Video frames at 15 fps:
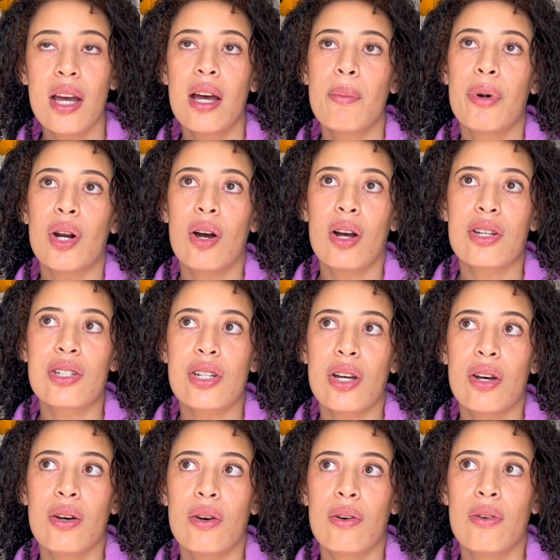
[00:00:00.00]
but
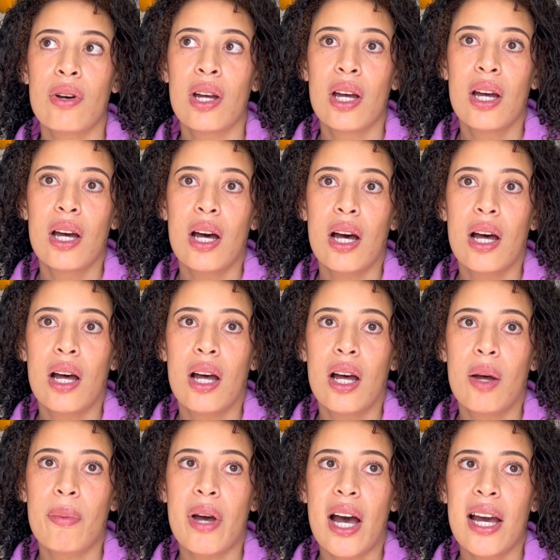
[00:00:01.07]
also
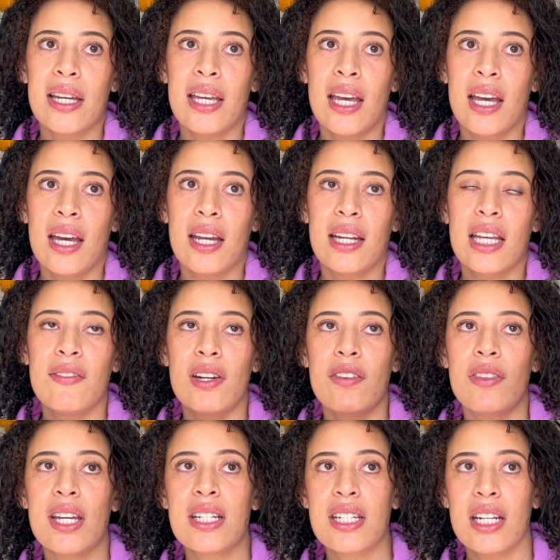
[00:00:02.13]
I can't, even if
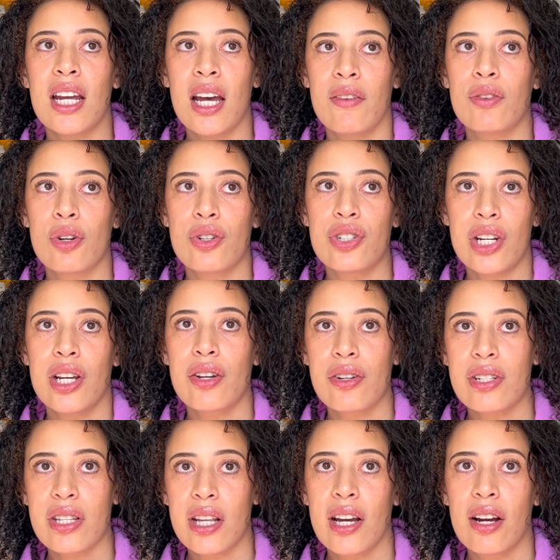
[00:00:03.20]
they did have crochet
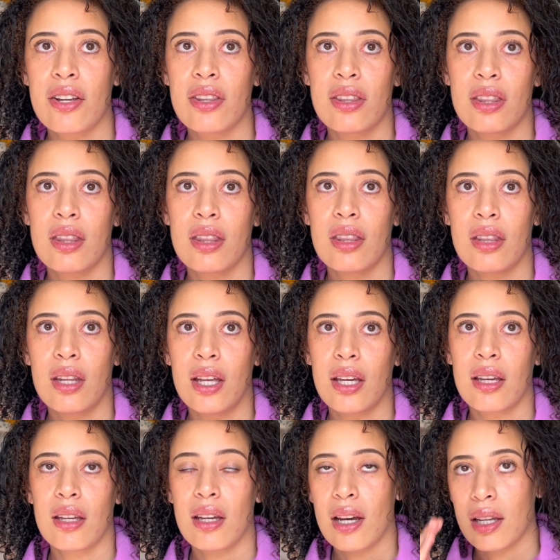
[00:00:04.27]
hooks there,
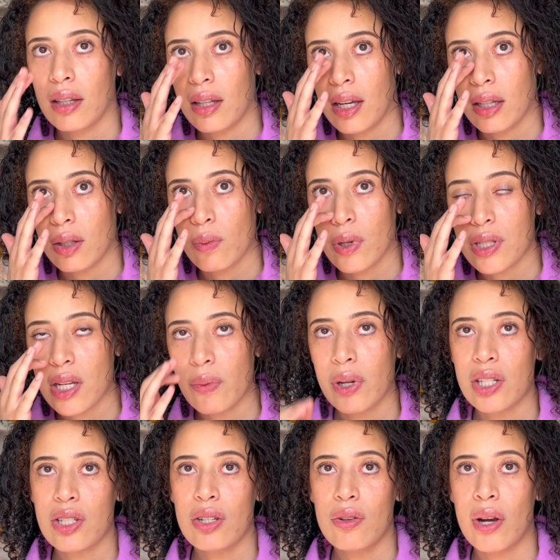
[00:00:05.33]
at the ones I went to.